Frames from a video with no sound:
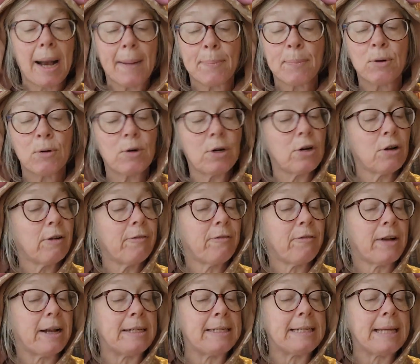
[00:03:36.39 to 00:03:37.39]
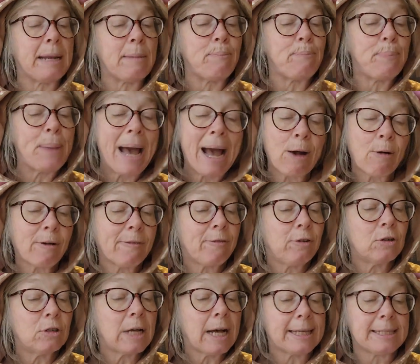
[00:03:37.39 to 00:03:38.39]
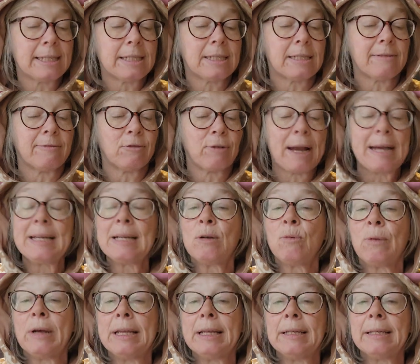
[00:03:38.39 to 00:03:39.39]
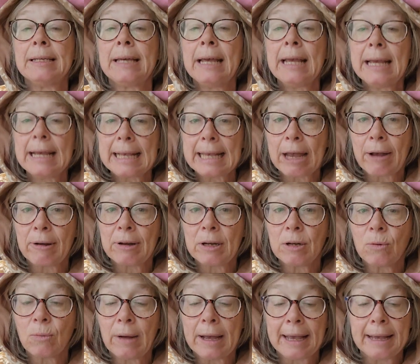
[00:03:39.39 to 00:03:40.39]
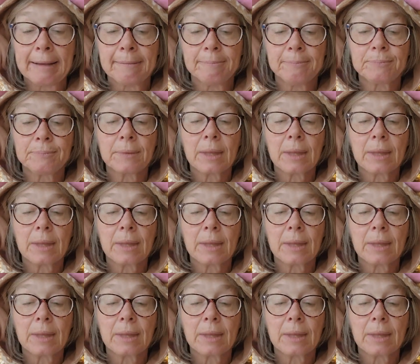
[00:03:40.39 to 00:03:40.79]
uprooted her friend and powerful gusts of rain and wind carried it away.